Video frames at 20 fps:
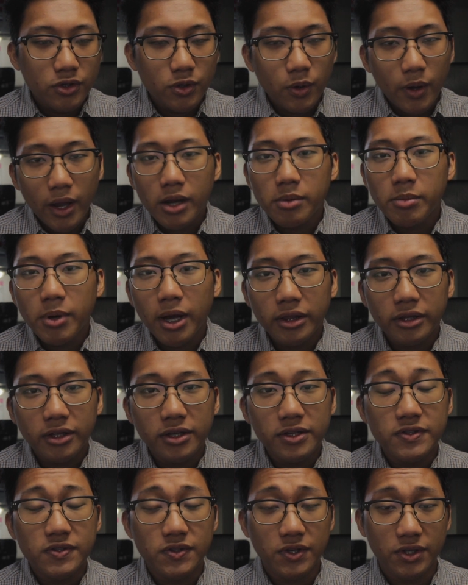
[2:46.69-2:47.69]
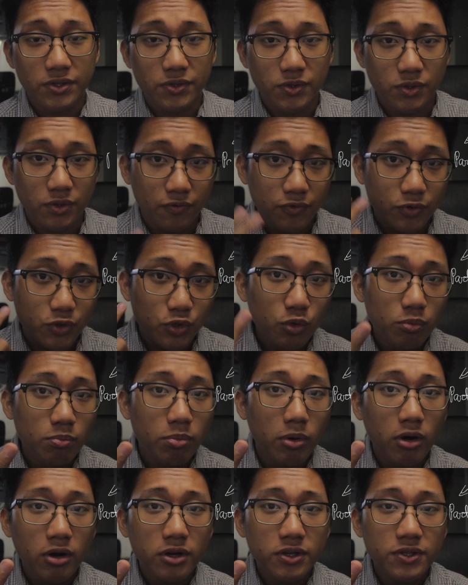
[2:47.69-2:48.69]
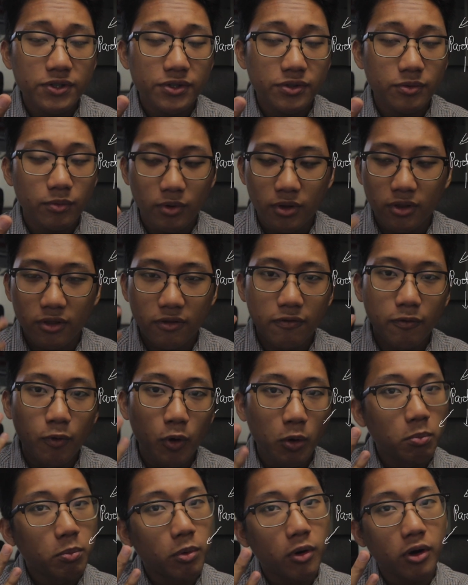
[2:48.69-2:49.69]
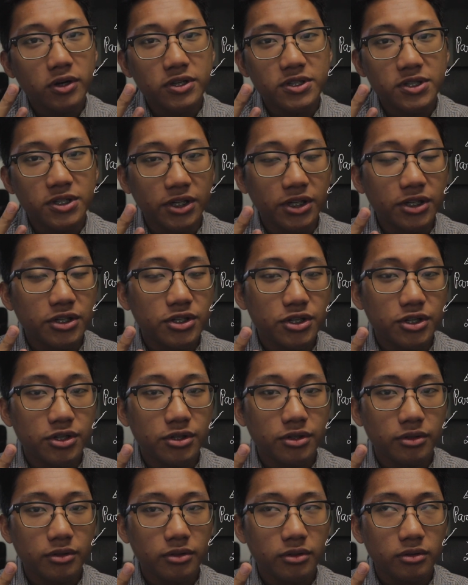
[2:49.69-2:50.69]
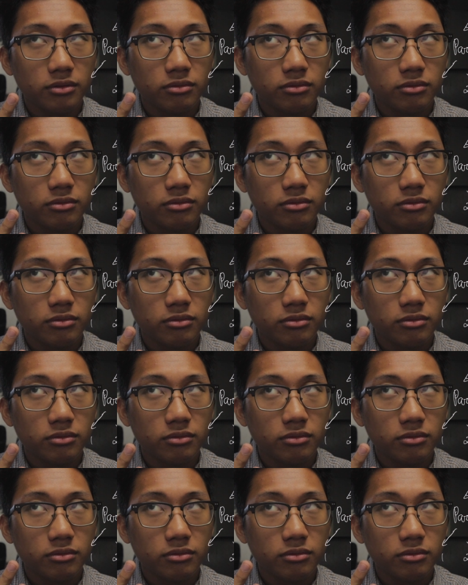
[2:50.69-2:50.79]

So NMAT consists of 2 parts with 4 parts each